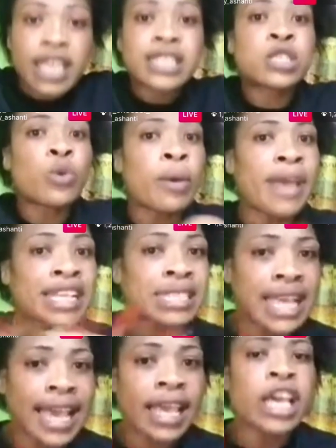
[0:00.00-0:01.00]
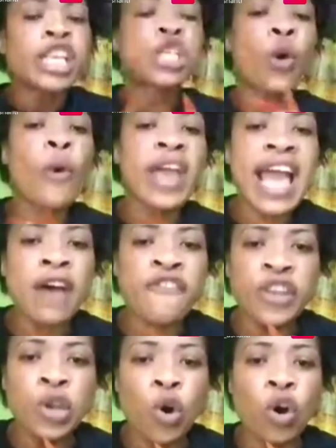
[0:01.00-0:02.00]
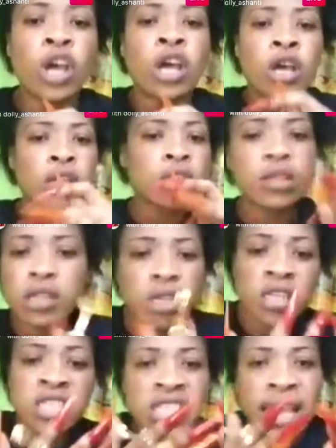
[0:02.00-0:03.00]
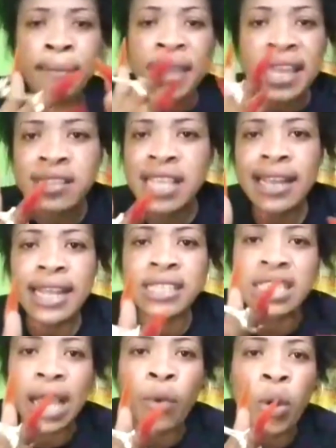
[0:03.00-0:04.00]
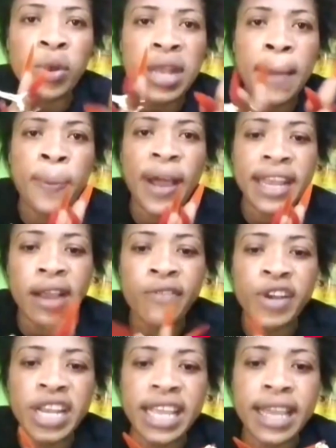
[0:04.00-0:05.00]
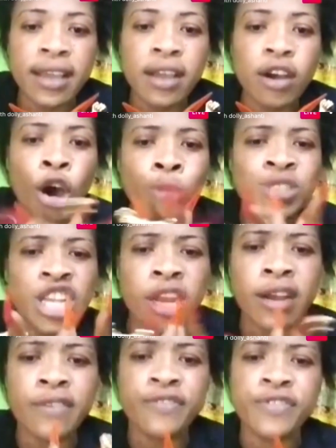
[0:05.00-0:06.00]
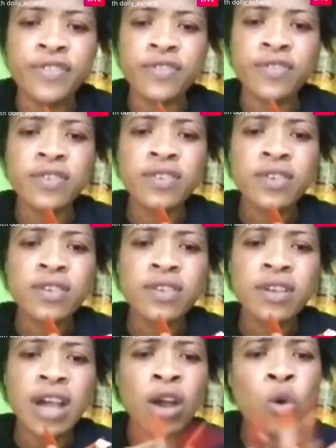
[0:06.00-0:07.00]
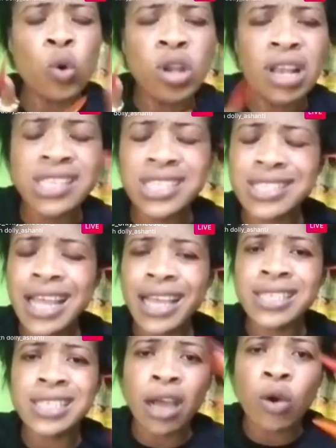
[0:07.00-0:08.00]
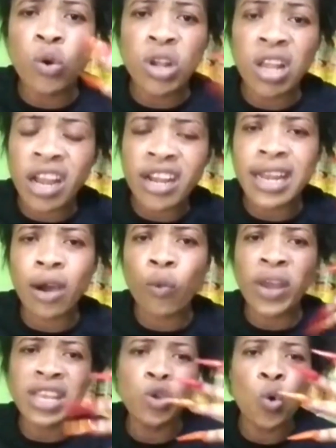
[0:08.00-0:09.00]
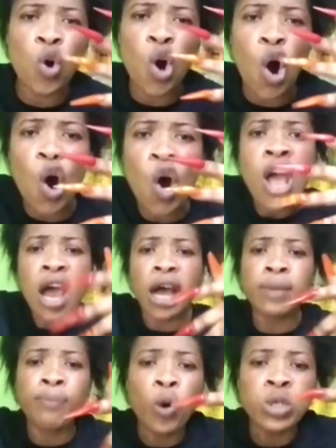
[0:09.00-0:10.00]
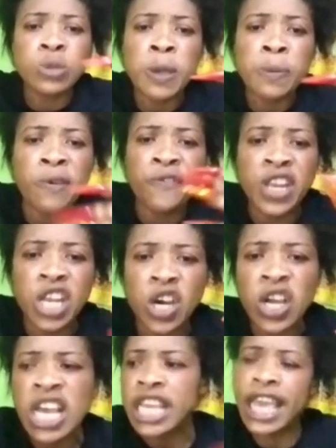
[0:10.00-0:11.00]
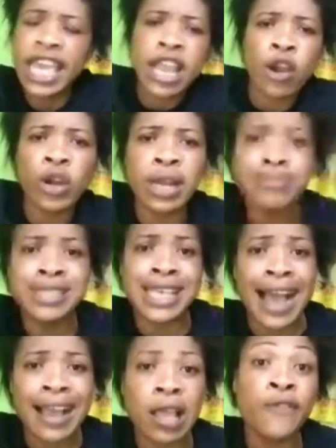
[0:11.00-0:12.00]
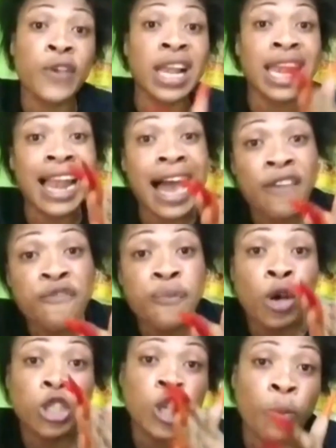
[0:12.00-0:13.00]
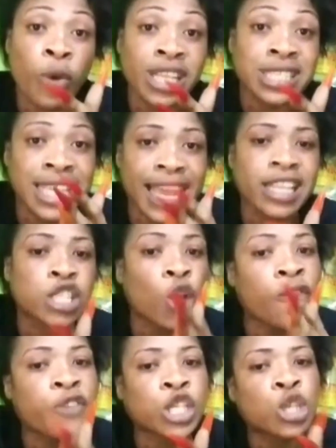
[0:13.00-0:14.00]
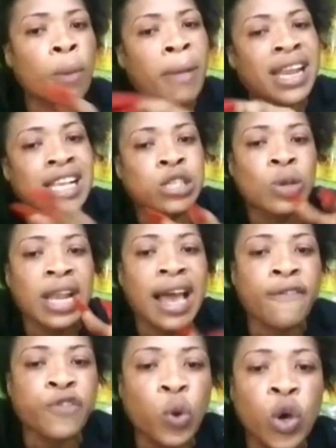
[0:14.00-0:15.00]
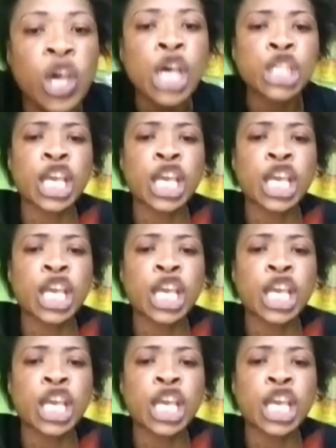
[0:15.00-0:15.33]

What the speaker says: You see what me I say? So what you have to do, you see him internet here where we depend every day. Observe. A good listener is a good learner. When you go on most people's video, you hear them talk. If you laugh about somewhere, say it's obvious somebody else will laugh too.